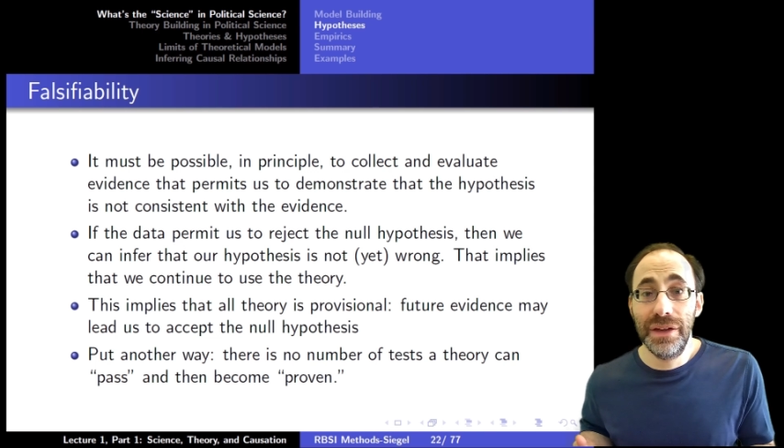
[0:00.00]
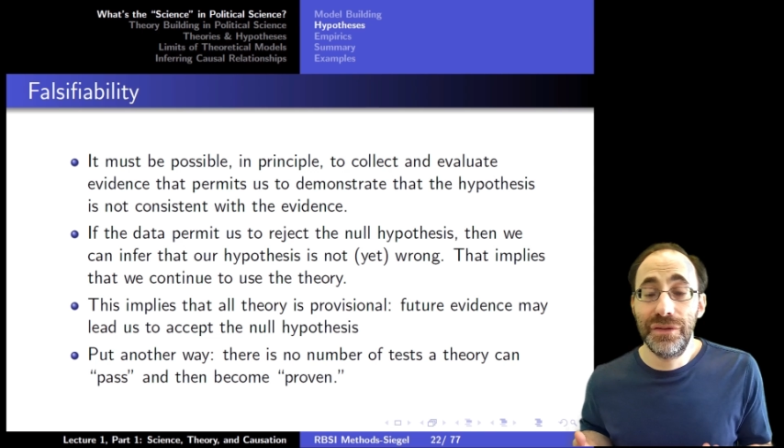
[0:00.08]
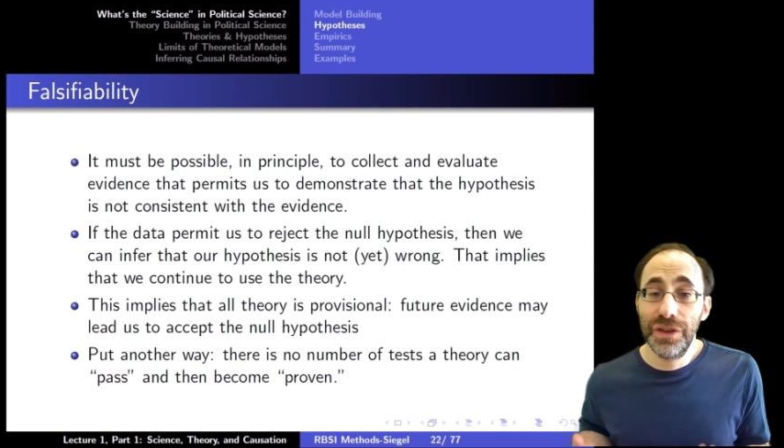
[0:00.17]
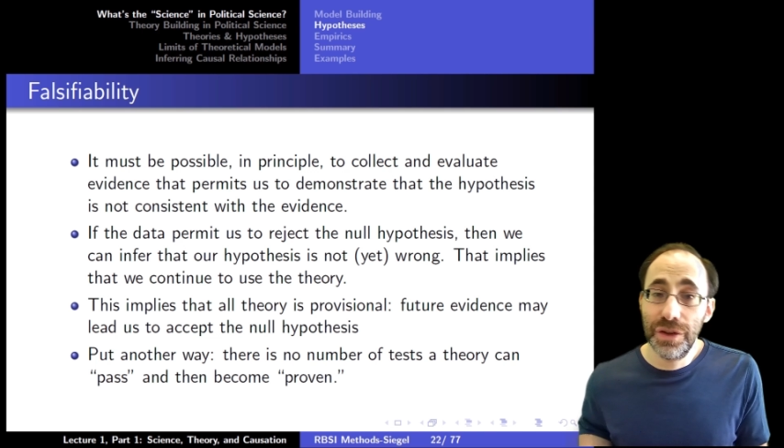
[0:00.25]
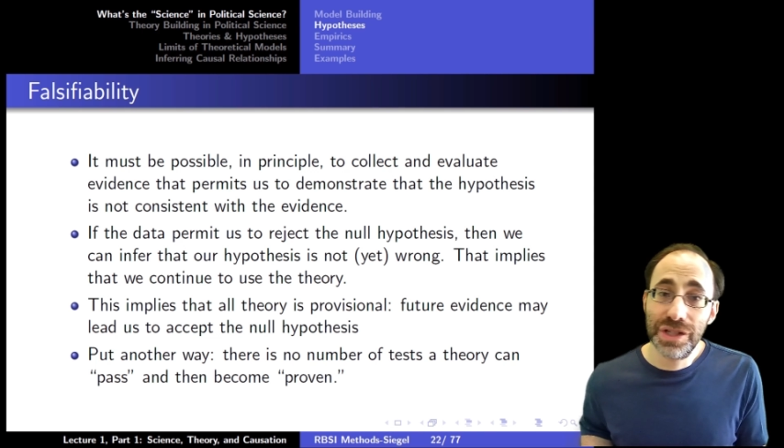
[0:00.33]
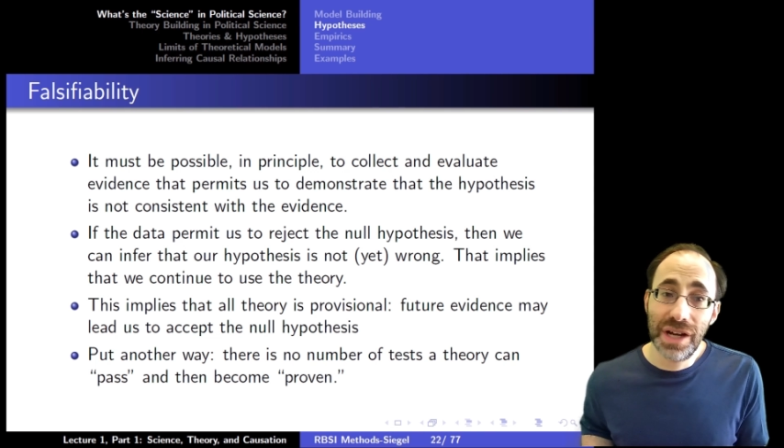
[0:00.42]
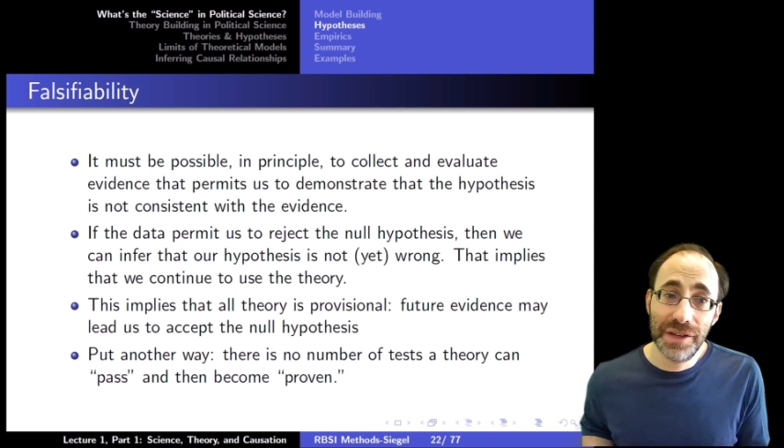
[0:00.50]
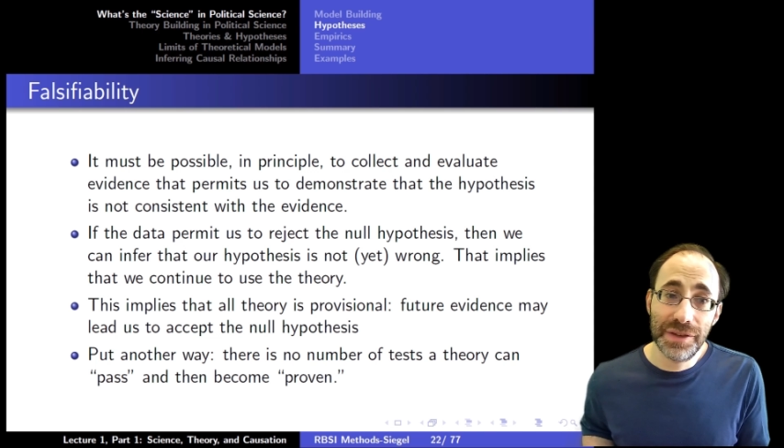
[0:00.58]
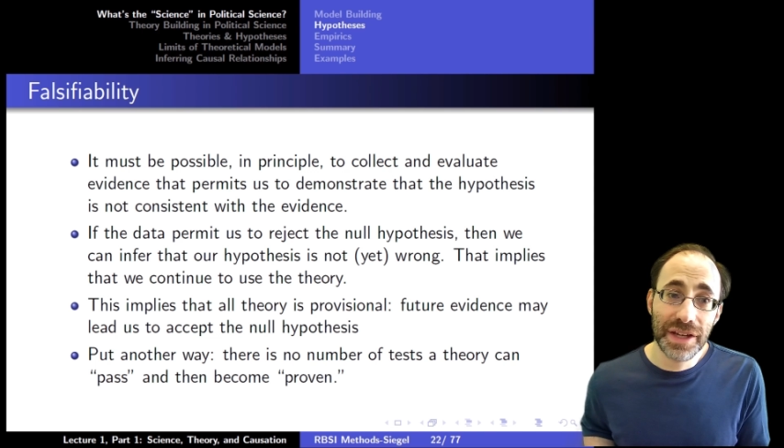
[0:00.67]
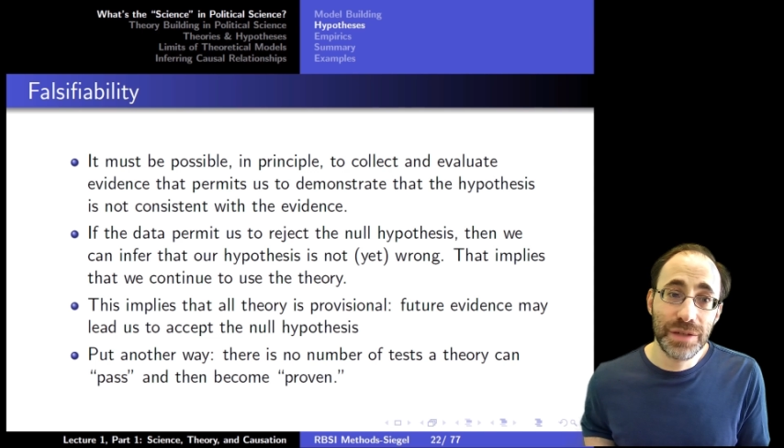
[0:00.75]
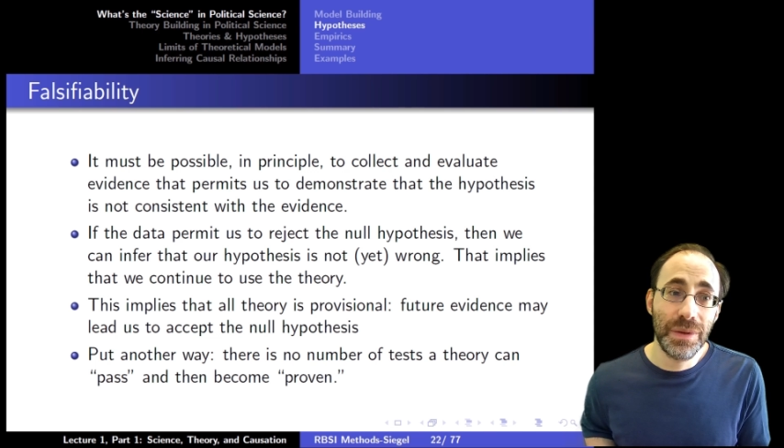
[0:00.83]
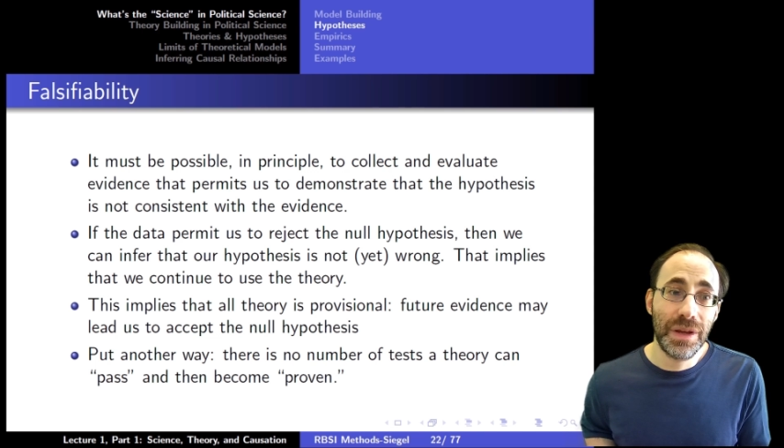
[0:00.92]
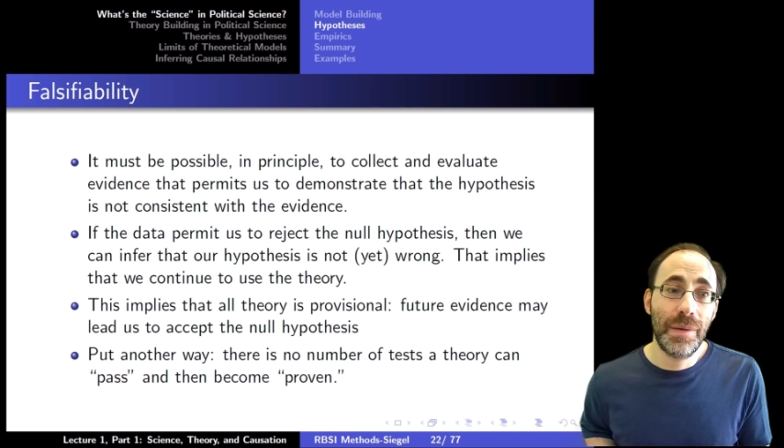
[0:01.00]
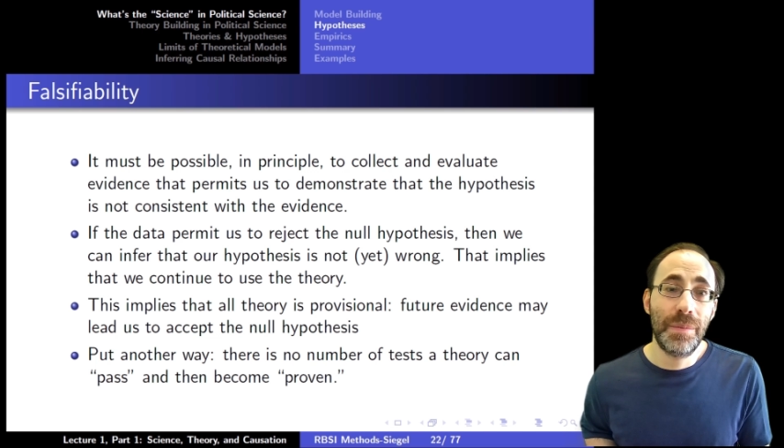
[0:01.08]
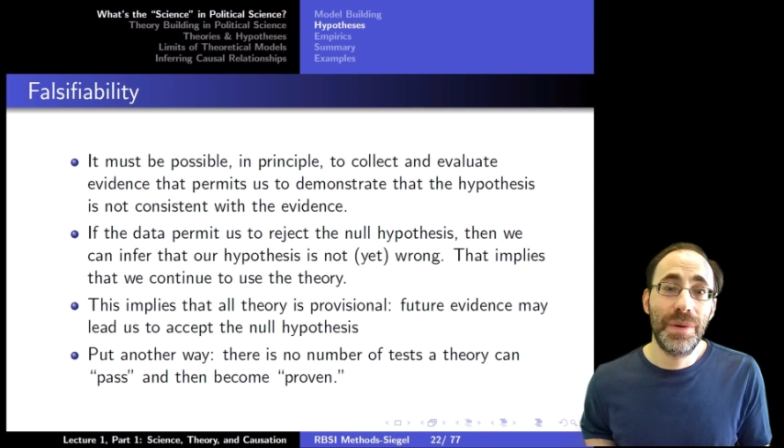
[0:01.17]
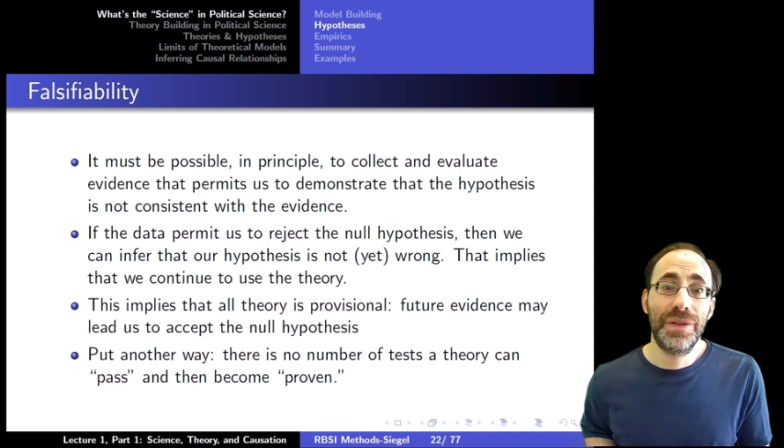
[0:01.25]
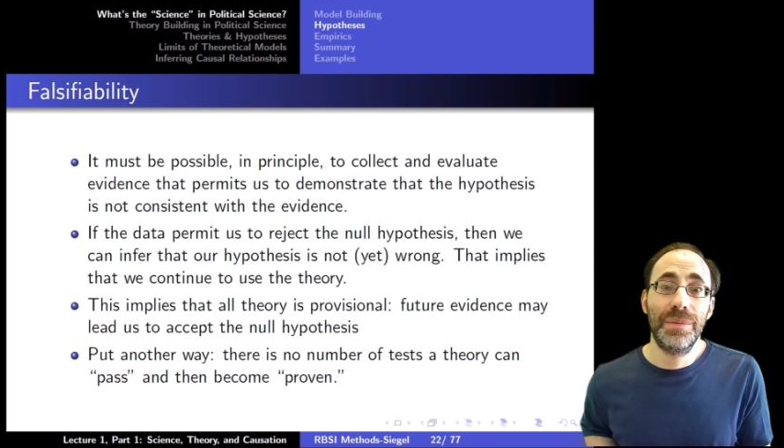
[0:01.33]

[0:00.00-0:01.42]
and for those contexts we come up